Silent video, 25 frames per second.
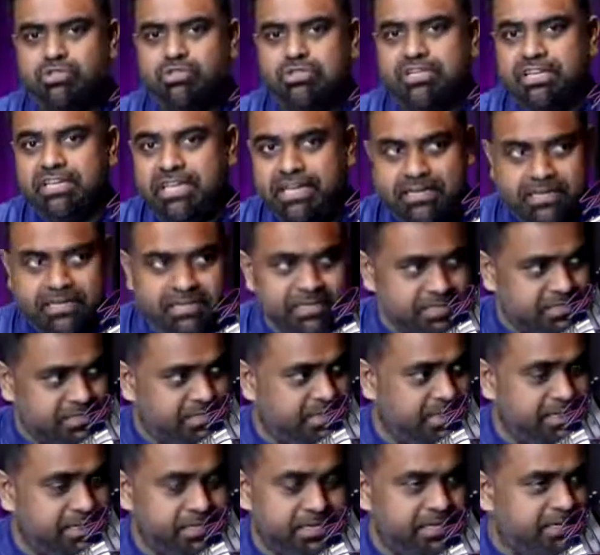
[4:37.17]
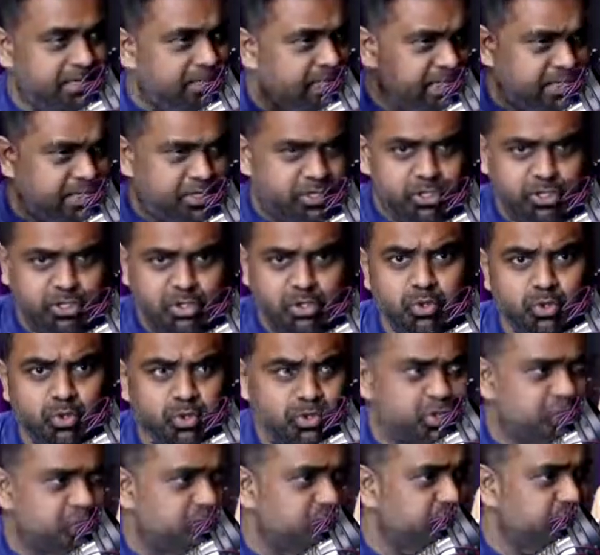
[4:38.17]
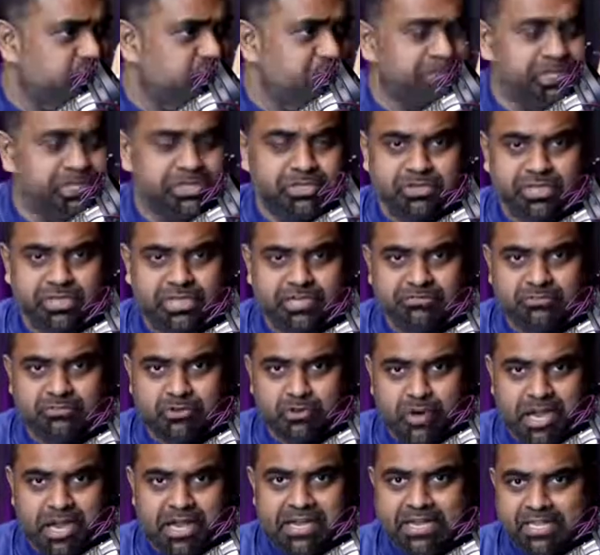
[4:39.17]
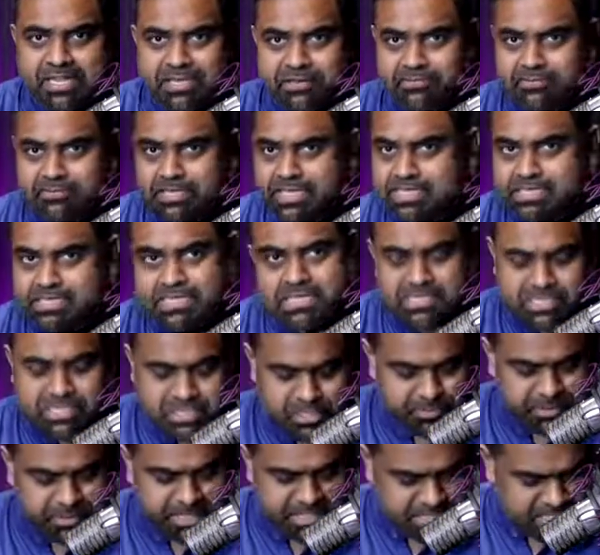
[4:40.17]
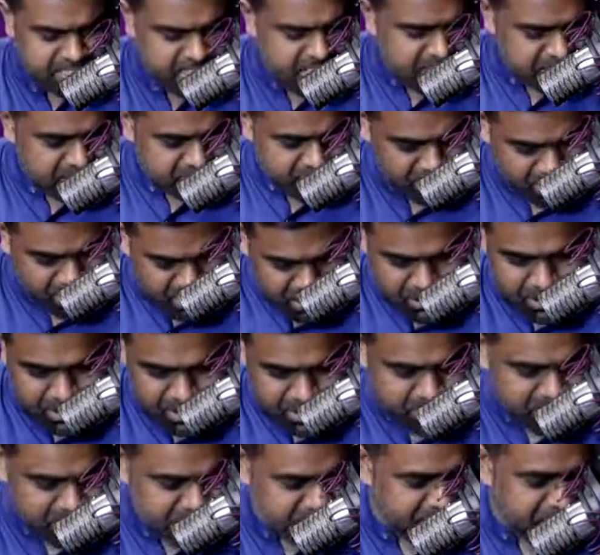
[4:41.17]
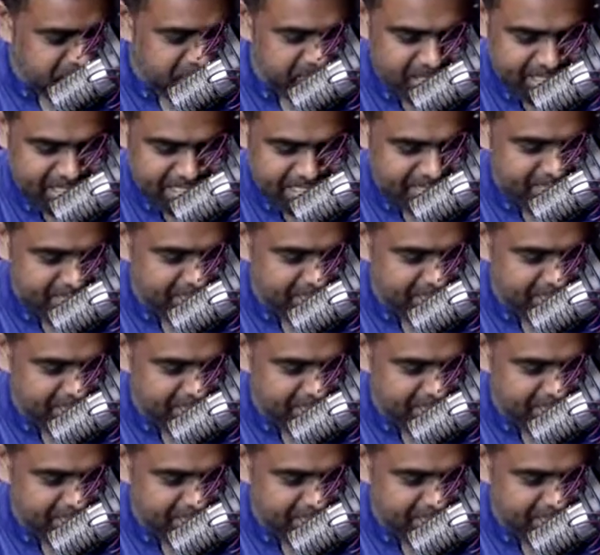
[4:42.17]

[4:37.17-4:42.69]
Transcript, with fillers: right? And in like a huge room, and you have 20 of these instruments. So, how do you simulate